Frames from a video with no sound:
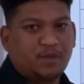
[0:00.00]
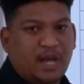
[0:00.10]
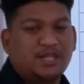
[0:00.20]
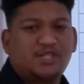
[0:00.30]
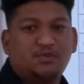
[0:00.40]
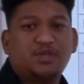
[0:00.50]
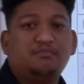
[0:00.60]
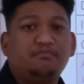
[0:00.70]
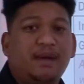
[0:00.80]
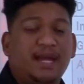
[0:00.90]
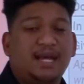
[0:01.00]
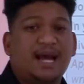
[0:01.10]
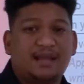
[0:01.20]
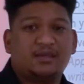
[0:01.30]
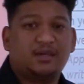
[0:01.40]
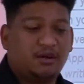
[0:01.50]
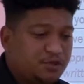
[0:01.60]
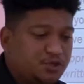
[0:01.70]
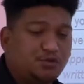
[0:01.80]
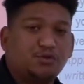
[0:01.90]
And so with many other of
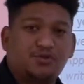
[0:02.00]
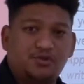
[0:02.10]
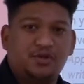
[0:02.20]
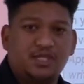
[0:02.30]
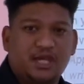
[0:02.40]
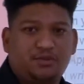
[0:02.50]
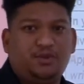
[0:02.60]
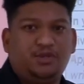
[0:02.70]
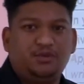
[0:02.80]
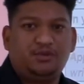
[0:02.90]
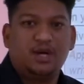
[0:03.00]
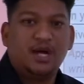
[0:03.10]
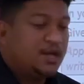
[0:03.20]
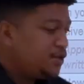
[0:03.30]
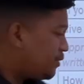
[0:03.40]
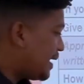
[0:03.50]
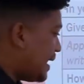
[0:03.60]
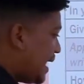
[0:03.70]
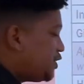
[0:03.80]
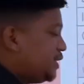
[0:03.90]
the short stories that we do, you can
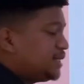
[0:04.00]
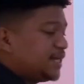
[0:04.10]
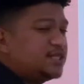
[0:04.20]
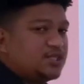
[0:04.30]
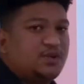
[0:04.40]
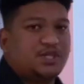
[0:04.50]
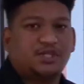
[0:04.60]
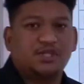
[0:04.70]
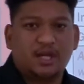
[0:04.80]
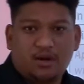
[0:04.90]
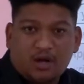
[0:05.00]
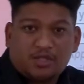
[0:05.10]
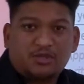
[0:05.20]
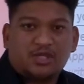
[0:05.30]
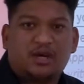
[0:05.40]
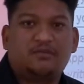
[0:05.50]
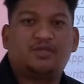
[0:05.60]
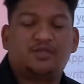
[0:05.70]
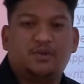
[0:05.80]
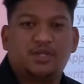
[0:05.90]
actually take these questions and ask yourself
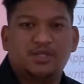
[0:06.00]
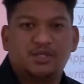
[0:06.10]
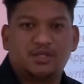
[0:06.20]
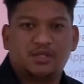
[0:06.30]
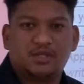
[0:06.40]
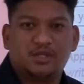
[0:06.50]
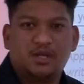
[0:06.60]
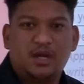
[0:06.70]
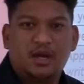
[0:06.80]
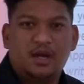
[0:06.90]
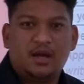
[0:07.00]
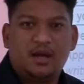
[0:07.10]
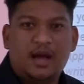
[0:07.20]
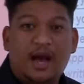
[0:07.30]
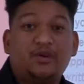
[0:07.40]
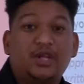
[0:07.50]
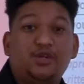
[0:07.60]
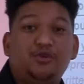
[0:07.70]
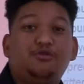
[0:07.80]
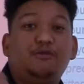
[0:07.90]
these questions. How did
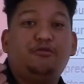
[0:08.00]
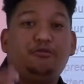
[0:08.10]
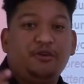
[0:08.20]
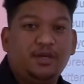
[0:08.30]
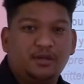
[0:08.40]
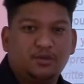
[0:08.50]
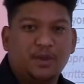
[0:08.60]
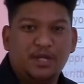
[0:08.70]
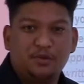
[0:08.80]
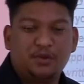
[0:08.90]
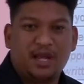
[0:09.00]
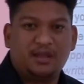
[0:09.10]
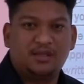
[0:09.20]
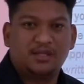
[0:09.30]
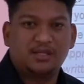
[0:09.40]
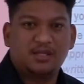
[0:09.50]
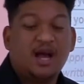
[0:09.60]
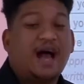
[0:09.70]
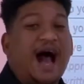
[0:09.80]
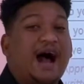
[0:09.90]
you feel when you read this?
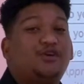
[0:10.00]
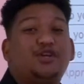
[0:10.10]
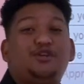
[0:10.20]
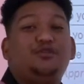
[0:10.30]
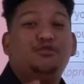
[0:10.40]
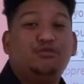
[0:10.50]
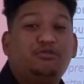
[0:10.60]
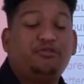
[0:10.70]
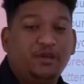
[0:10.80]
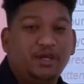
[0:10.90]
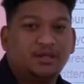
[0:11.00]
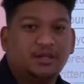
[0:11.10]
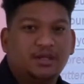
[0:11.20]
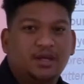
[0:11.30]
How did you feel